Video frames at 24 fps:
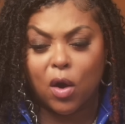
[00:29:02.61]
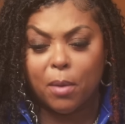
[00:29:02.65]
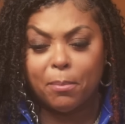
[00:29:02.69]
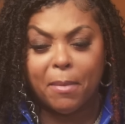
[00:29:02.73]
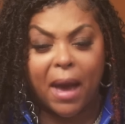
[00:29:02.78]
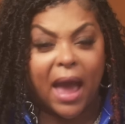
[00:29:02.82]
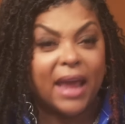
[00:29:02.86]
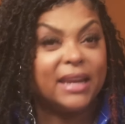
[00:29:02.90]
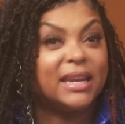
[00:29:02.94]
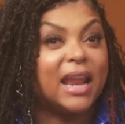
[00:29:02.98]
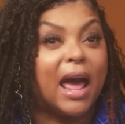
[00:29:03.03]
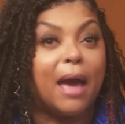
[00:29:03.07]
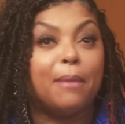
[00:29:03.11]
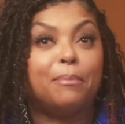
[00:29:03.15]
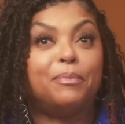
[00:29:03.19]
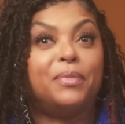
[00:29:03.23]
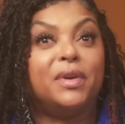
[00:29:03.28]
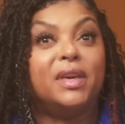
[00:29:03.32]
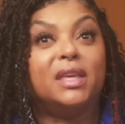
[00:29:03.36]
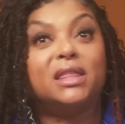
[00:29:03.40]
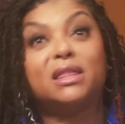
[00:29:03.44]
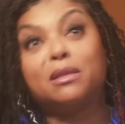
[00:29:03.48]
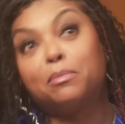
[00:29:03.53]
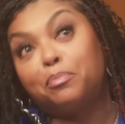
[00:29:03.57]
It might not
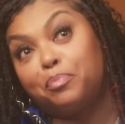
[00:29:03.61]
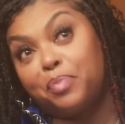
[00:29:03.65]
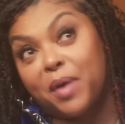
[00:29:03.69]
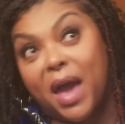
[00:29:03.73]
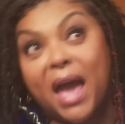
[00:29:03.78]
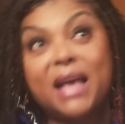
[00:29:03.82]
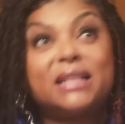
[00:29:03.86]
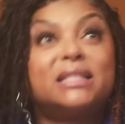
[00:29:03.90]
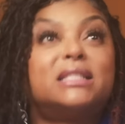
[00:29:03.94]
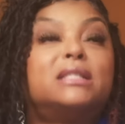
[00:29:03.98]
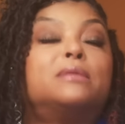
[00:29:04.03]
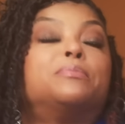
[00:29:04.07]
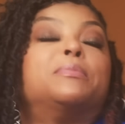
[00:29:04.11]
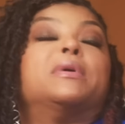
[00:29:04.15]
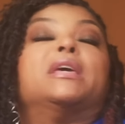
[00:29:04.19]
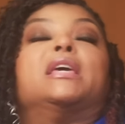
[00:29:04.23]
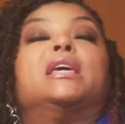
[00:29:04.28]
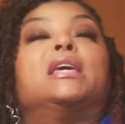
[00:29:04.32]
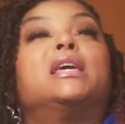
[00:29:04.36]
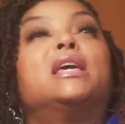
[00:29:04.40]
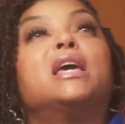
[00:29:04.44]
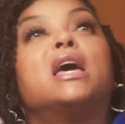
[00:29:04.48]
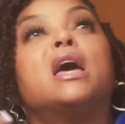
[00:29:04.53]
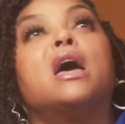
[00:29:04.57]
be the best
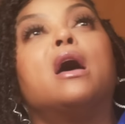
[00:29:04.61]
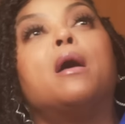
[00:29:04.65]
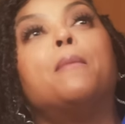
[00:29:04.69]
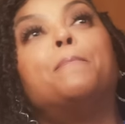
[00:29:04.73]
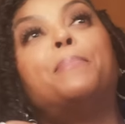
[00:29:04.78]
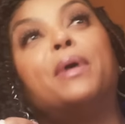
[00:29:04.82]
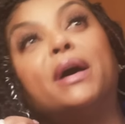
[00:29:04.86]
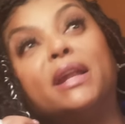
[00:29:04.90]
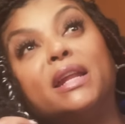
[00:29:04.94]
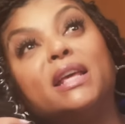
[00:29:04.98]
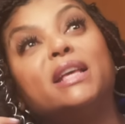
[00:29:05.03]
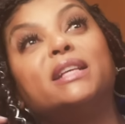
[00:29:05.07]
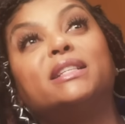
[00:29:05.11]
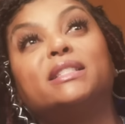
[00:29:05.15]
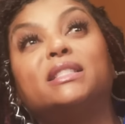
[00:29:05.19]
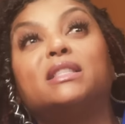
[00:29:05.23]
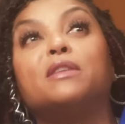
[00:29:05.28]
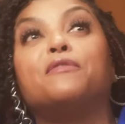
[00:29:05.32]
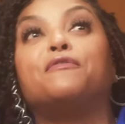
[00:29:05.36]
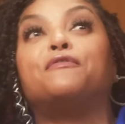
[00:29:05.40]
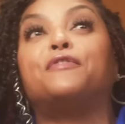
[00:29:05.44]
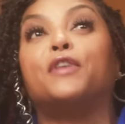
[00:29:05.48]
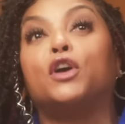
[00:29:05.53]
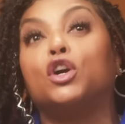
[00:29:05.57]
me, but it is
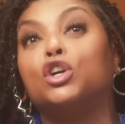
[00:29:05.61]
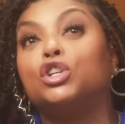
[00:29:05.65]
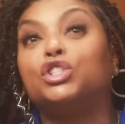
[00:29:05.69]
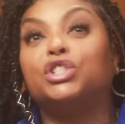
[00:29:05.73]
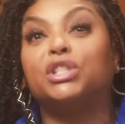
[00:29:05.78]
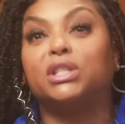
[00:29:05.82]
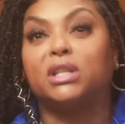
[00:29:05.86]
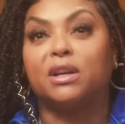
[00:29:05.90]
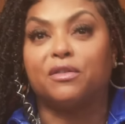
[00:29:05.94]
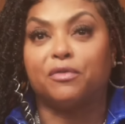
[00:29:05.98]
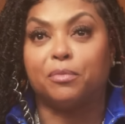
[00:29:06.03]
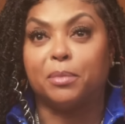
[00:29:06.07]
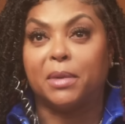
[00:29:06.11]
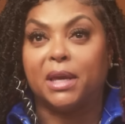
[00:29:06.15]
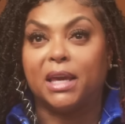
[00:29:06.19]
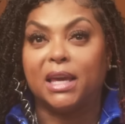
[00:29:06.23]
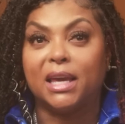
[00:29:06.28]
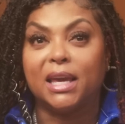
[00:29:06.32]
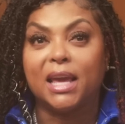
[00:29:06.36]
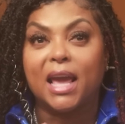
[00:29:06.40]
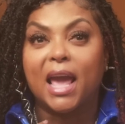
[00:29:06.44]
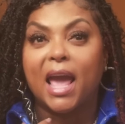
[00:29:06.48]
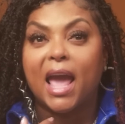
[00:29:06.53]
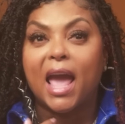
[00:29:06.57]
the version of me.
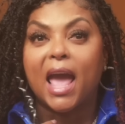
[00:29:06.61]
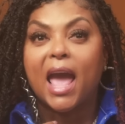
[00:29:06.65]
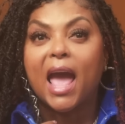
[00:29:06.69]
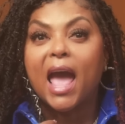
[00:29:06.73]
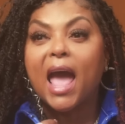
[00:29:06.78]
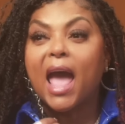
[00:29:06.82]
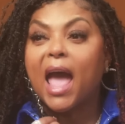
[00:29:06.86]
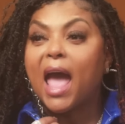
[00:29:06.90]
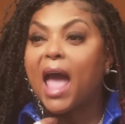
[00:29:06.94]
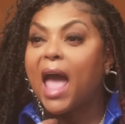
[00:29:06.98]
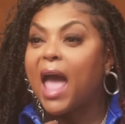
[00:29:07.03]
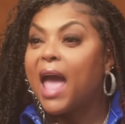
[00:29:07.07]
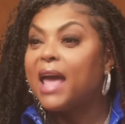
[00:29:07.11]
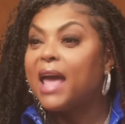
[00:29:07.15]
It's always the best.